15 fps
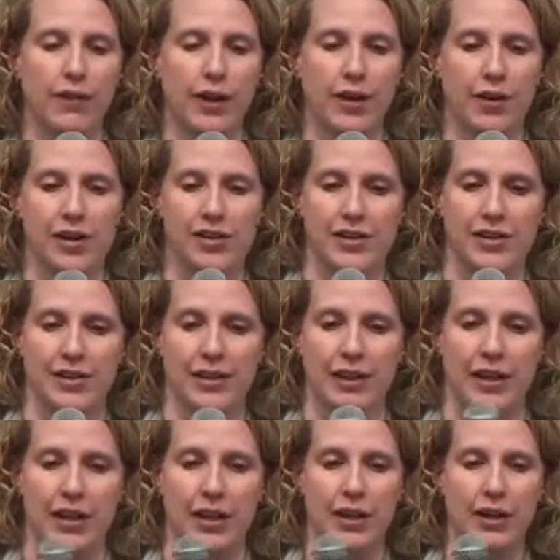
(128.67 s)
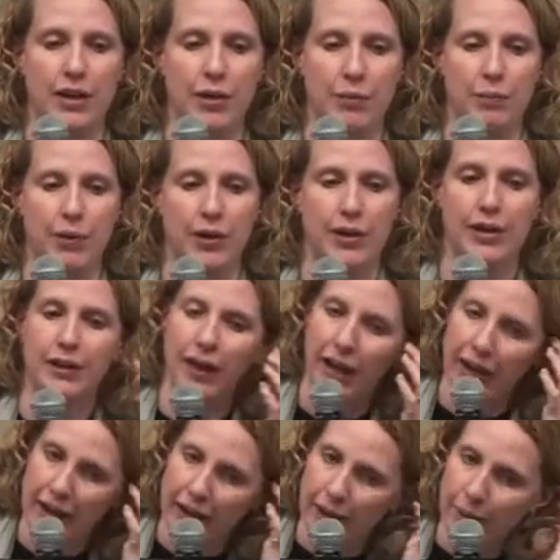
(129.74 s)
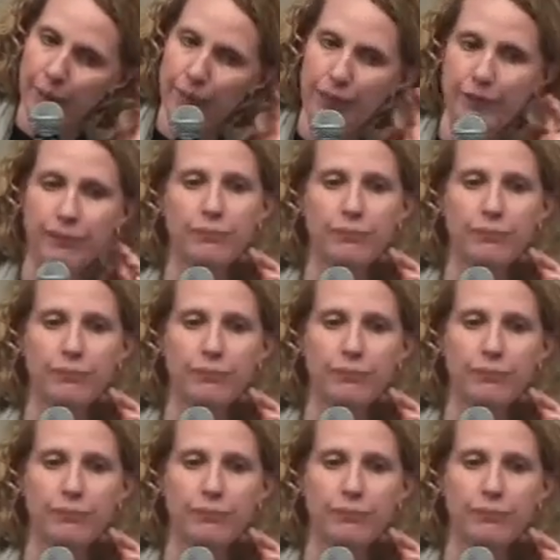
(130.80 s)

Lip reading: very graciously put a